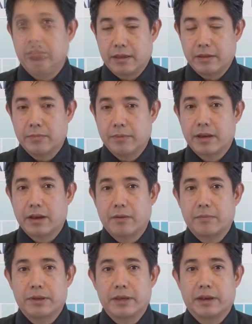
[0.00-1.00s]
You may
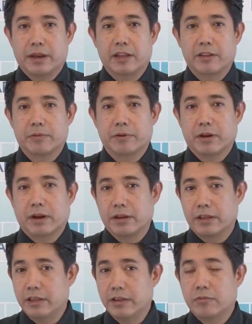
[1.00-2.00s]
not be an expert
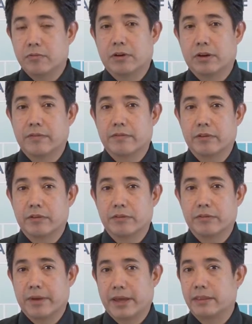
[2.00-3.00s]
on each one of
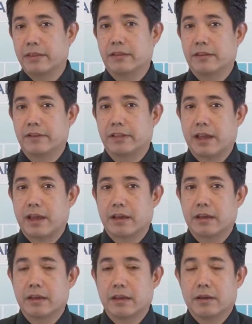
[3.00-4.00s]
those methods of
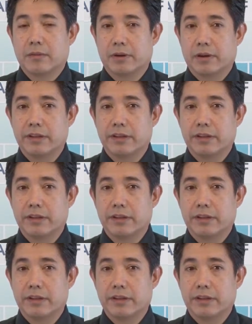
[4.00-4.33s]
attack, but at